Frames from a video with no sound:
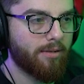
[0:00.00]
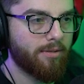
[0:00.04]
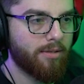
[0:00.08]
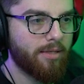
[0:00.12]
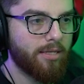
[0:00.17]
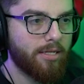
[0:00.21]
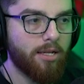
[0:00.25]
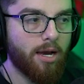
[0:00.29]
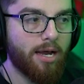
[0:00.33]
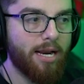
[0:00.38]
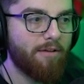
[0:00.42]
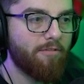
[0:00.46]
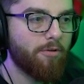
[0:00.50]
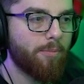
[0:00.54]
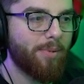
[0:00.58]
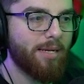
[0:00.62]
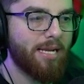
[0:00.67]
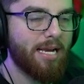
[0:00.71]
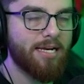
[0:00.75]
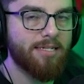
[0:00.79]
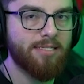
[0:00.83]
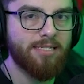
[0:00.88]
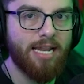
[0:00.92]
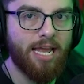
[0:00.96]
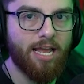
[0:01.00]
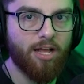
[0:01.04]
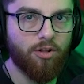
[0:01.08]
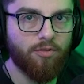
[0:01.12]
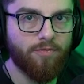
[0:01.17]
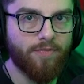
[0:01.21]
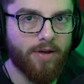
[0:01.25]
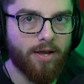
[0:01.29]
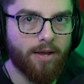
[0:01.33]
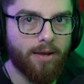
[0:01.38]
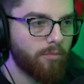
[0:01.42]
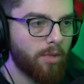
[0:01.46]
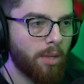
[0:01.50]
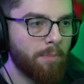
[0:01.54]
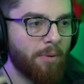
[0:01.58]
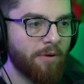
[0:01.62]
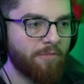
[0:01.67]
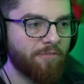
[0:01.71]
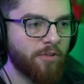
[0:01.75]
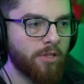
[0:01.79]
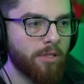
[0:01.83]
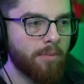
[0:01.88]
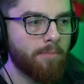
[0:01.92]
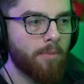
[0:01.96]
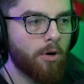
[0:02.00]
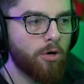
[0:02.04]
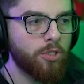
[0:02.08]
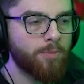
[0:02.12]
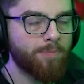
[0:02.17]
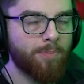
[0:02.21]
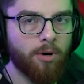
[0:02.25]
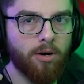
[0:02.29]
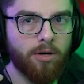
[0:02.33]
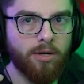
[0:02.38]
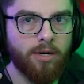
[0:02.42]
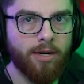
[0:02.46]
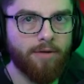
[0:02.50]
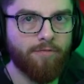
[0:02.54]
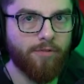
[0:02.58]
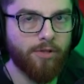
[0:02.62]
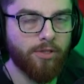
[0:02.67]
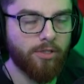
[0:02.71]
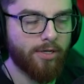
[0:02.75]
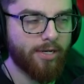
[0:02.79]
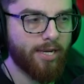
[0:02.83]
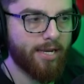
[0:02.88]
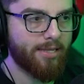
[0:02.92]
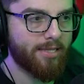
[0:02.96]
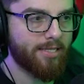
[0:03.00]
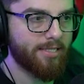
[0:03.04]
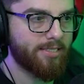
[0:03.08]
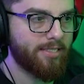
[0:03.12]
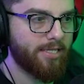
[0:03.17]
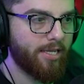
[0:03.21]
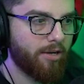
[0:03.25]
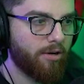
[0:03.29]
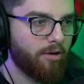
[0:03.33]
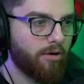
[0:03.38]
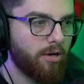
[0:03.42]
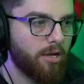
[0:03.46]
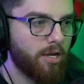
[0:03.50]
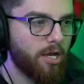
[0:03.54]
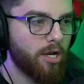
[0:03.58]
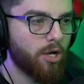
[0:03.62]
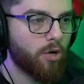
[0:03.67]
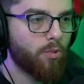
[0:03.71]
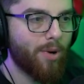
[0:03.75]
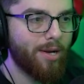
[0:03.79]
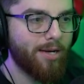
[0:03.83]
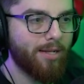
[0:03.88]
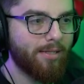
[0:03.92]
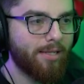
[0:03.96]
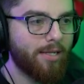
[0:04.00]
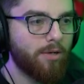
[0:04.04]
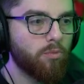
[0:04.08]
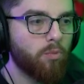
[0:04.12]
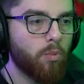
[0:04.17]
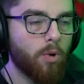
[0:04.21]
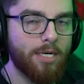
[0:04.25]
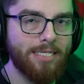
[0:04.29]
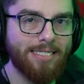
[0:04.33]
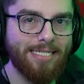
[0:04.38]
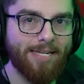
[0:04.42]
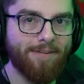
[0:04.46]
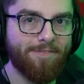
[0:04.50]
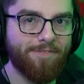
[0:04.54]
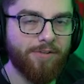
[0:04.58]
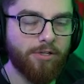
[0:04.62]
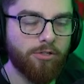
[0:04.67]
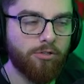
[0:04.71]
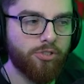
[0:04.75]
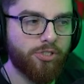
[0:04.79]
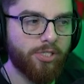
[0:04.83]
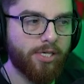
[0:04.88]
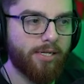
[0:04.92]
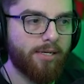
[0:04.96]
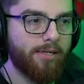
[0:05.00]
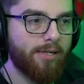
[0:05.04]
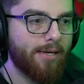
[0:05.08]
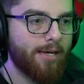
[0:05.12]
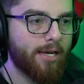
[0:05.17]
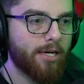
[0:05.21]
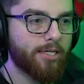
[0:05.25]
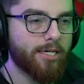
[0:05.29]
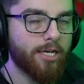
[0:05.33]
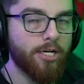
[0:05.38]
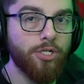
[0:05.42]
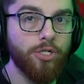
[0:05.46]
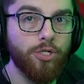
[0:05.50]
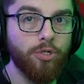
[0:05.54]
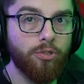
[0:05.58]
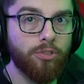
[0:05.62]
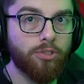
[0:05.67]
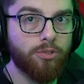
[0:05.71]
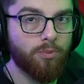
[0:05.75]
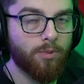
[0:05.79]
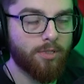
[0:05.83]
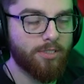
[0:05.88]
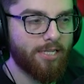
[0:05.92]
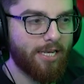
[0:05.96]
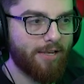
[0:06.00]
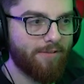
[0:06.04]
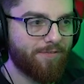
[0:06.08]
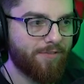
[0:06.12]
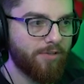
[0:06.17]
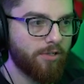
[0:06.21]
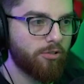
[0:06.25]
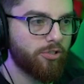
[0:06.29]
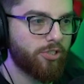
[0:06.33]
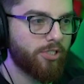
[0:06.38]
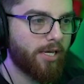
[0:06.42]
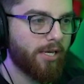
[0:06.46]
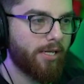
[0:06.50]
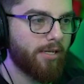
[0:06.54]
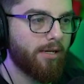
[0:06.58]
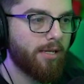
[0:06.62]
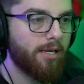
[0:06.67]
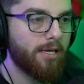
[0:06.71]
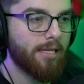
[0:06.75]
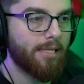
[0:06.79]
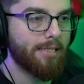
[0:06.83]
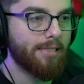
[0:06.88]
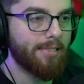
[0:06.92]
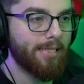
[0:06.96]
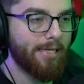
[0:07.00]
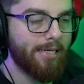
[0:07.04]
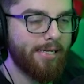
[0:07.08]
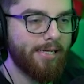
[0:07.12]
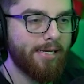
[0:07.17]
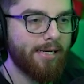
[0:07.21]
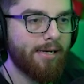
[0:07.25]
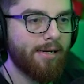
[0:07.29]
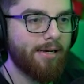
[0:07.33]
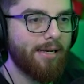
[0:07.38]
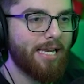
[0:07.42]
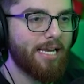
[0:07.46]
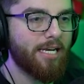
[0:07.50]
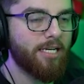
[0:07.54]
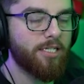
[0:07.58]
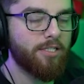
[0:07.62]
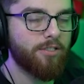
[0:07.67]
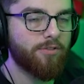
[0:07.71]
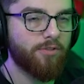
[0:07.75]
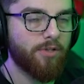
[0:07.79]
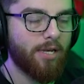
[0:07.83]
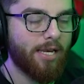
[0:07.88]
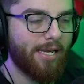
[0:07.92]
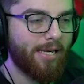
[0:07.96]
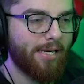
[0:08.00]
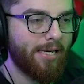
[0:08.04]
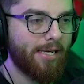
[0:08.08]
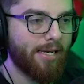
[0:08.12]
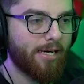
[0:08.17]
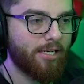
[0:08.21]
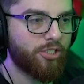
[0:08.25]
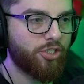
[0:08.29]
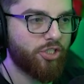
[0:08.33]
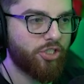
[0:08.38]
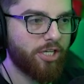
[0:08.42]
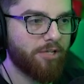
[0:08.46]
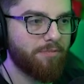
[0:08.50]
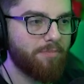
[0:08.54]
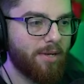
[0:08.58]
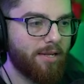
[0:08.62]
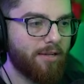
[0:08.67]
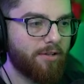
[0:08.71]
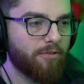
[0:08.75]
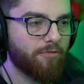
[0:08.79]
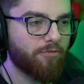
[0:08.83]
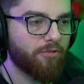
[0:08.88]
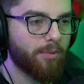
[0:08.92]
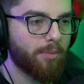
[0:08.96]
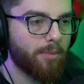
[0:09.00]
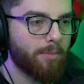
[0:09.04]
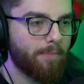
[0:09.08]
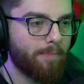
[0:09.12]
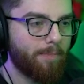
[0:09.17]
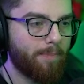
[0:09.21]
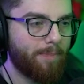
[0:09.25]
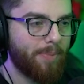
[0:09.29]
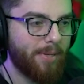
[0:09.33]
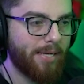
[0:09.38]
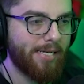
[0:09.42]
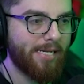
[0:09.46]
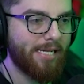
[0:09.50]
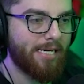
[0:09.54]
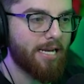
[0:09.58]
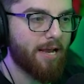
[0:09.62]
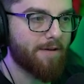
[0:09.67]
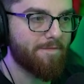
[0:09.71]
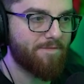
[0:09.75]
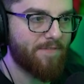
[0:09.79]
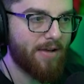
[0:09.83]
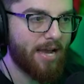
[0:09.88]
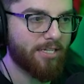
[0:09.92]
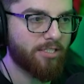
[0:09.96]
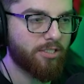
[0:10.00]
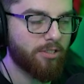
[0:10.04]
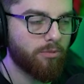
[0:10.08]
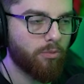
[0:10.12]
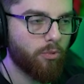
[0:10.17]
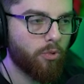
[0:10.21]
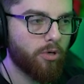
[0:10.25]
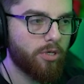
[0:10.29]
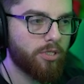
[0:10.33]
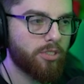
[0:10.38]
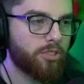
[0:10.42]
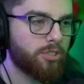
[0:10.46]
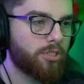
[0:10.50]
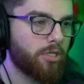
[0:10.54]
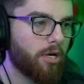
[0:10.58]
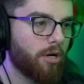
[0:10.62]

Not everybody has an Elva. But for the most part, if we look at this here, Gwendolyn was a fusion. Gnut was a fusion. Lydia is a achievement from beating Faction Wars.